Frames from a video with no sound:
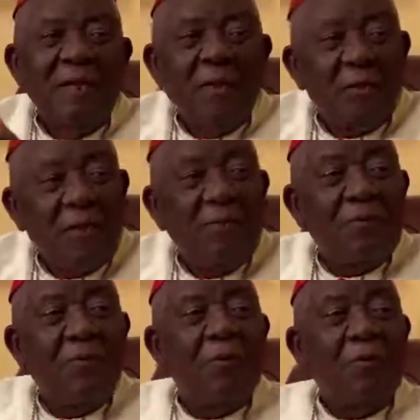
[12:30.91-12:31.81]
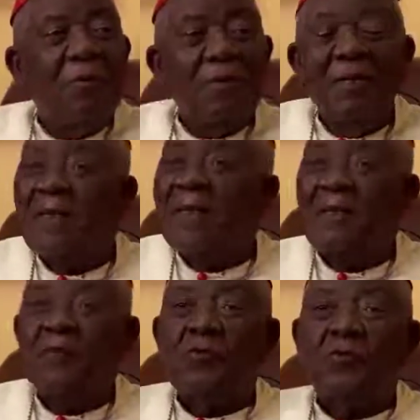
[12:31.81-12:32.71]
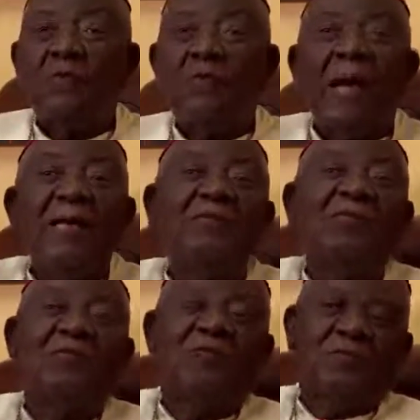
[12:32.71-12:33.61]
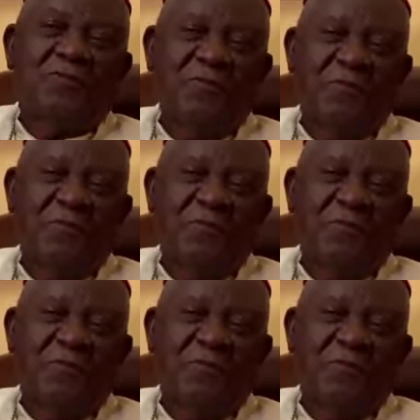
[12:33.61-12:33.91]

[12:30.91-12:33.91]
lockdown, who? And it suffices.